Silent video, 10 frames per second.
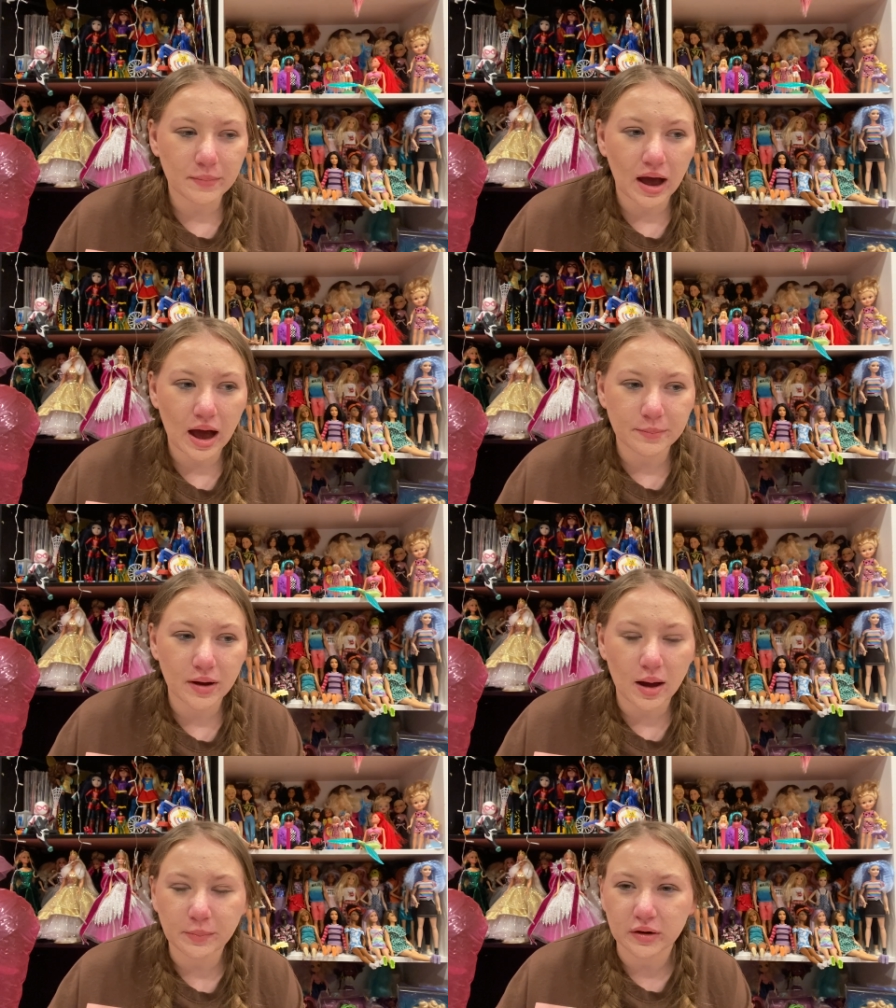pop
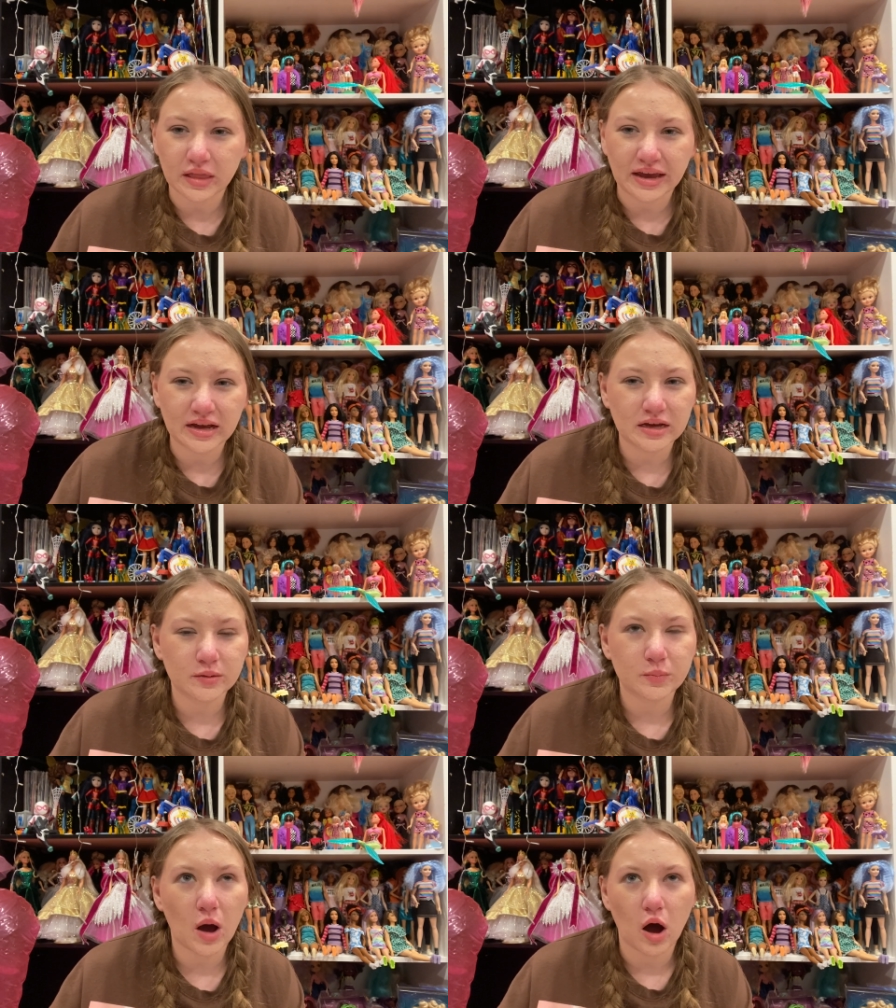up or like
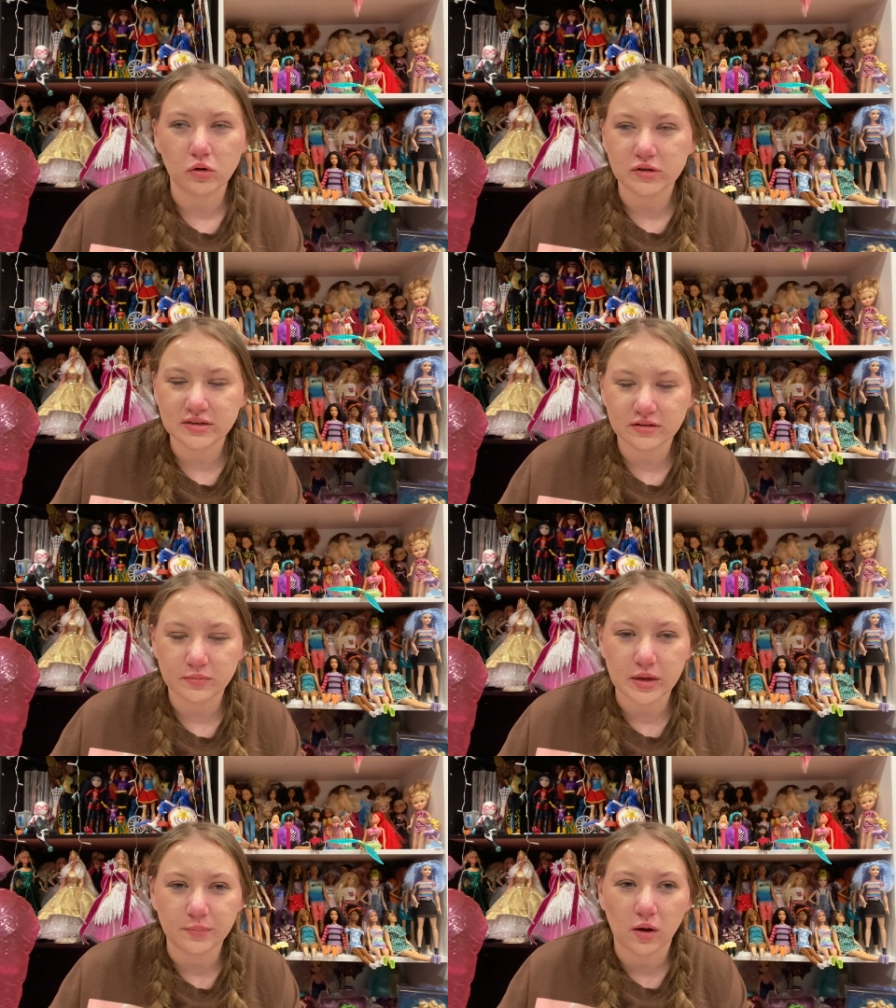posts of
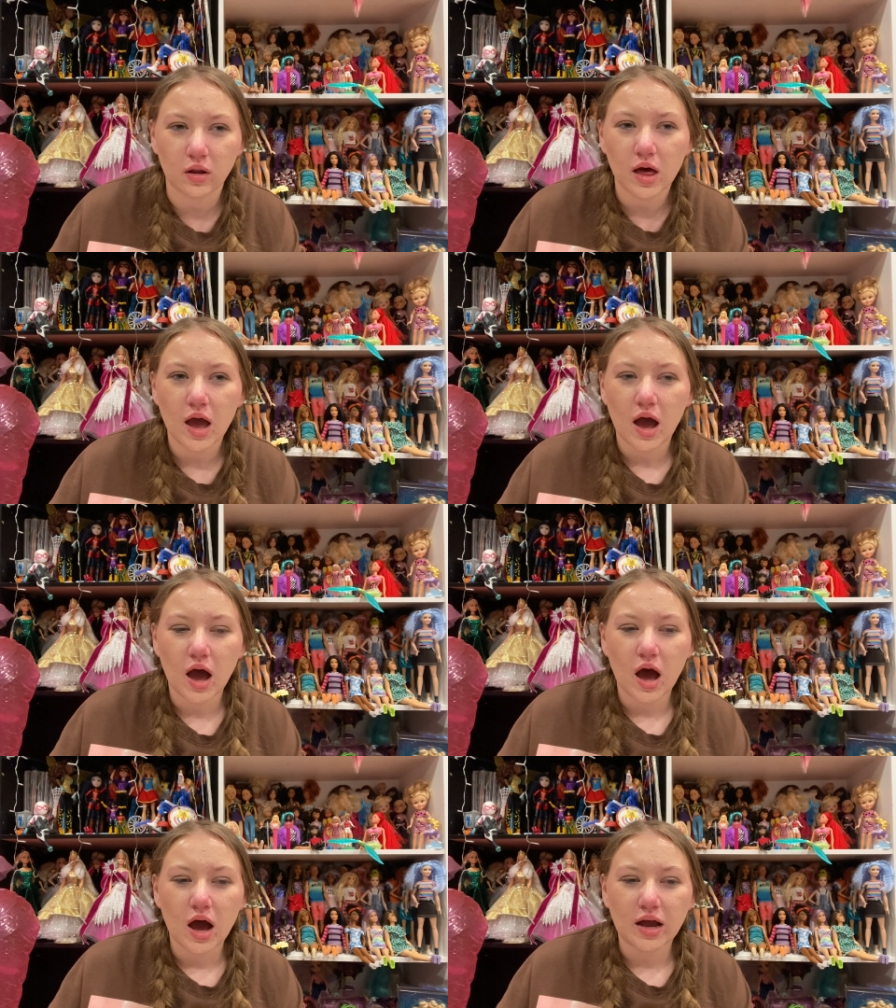people
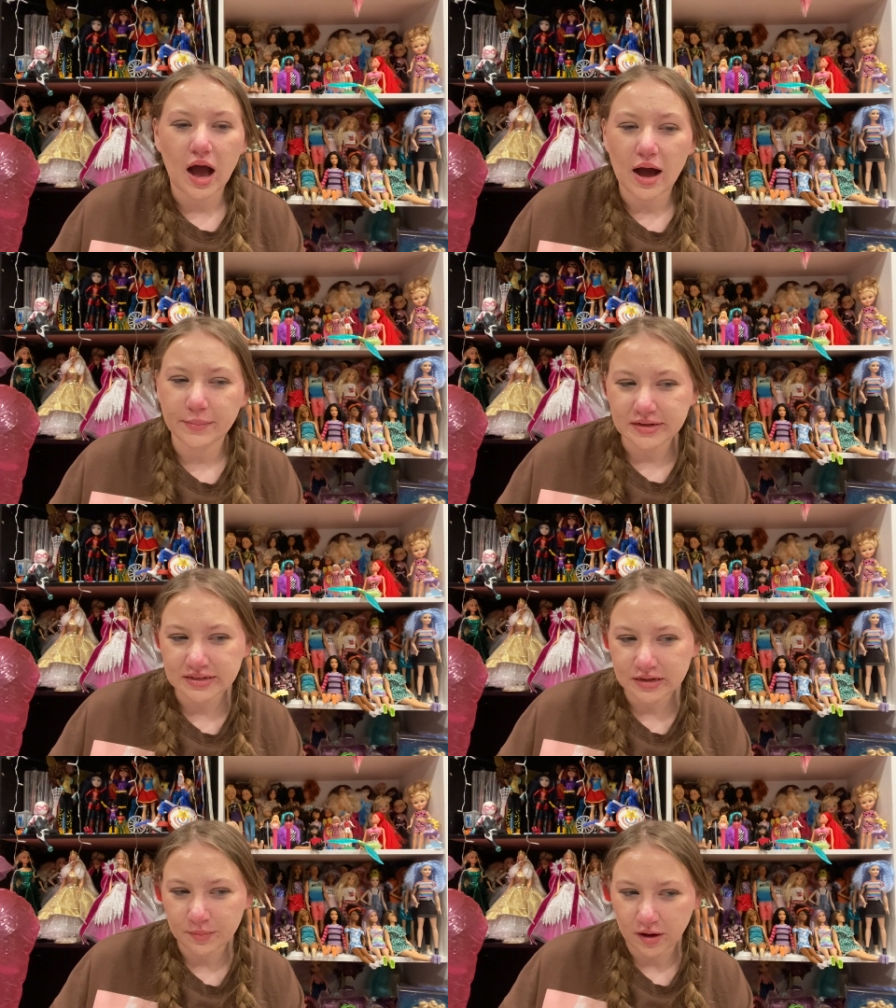
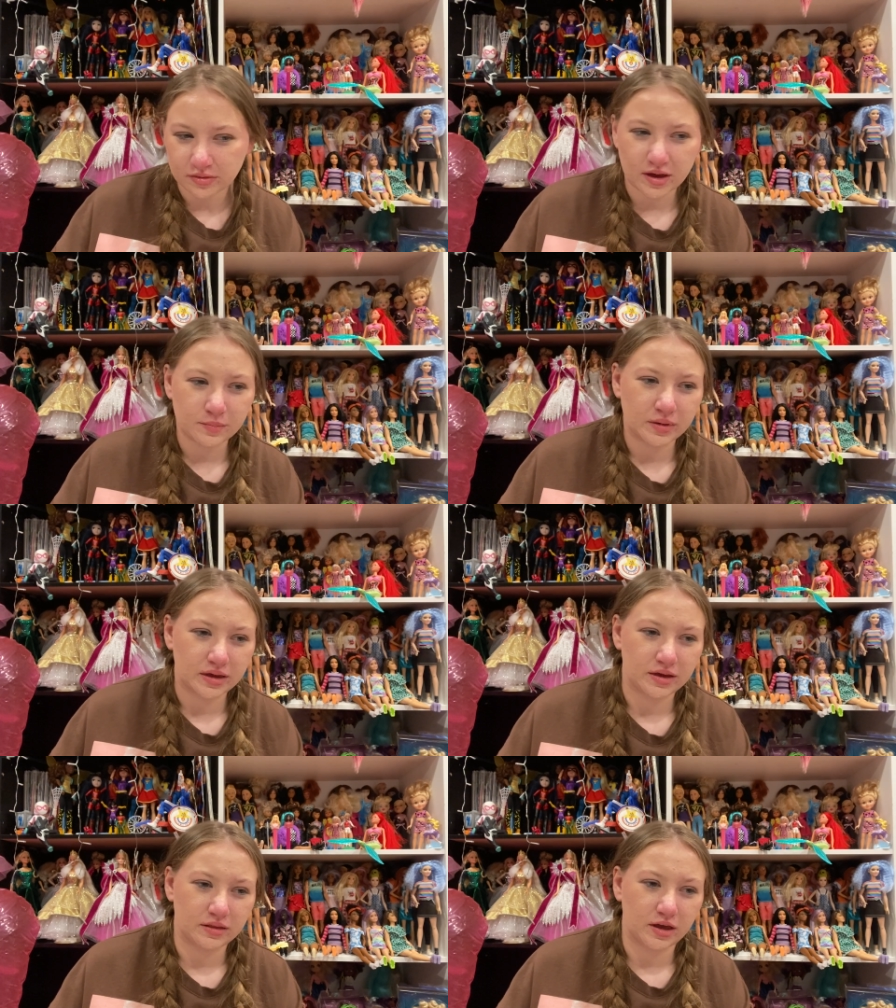commenting about them
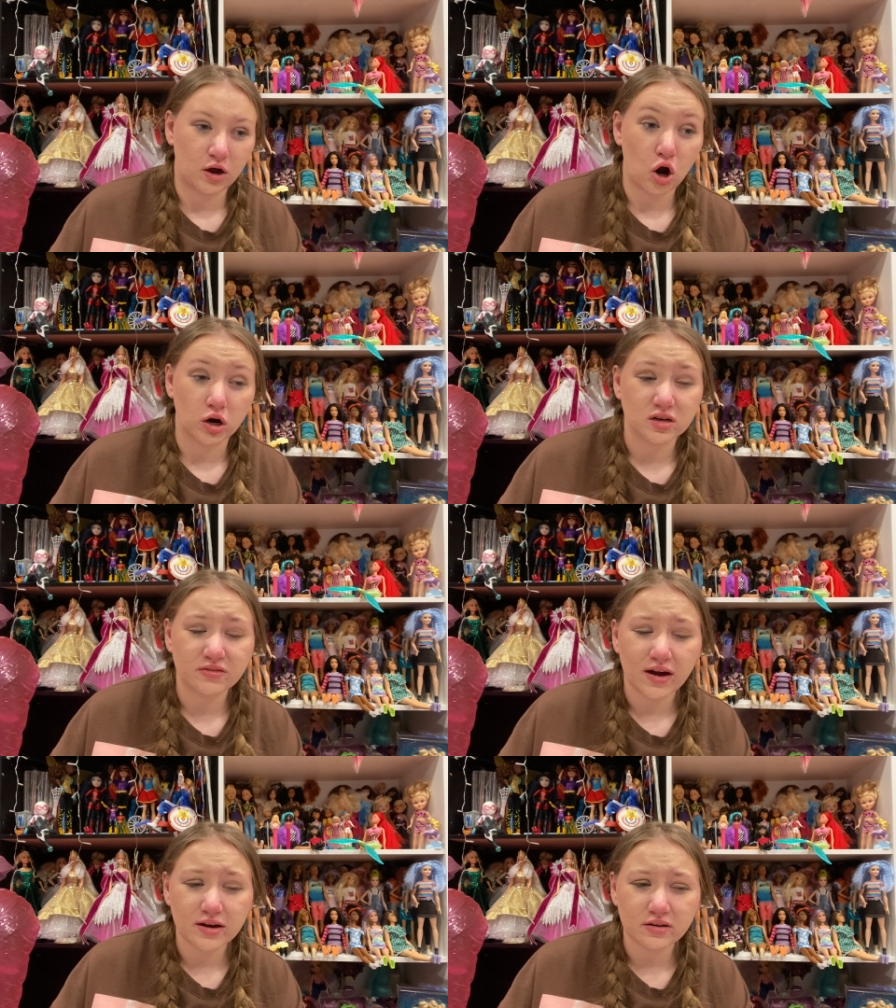being like hard to
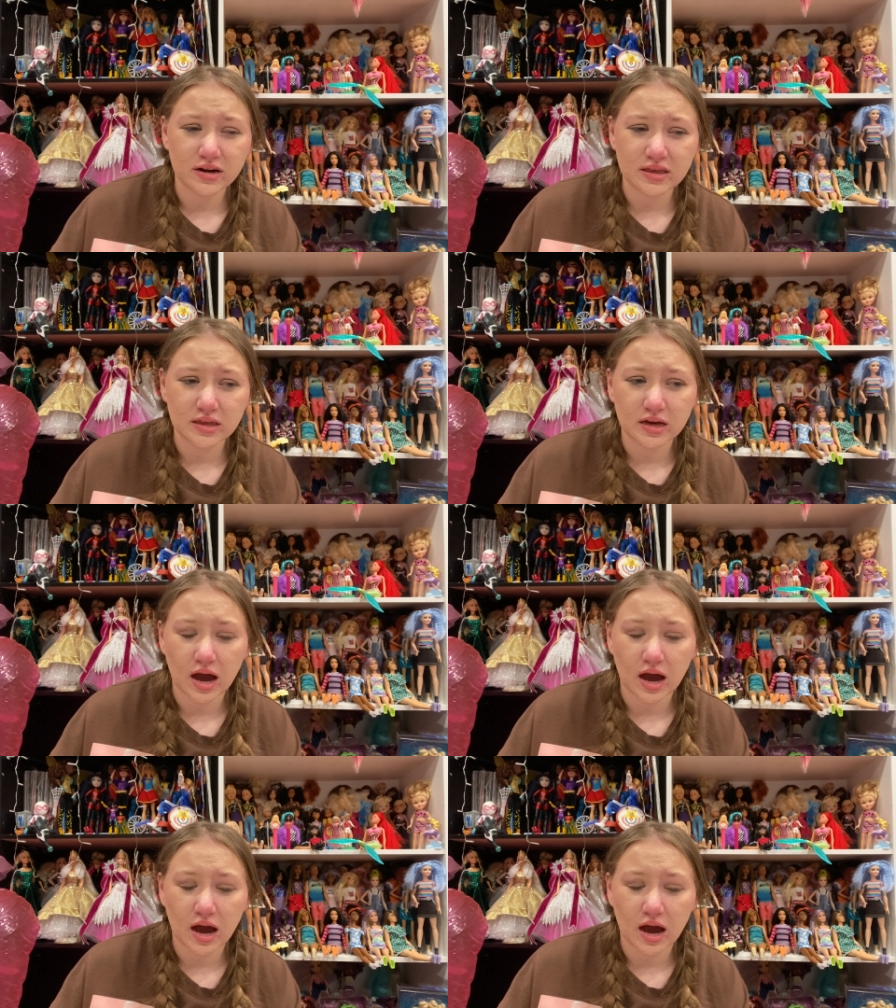find or anything.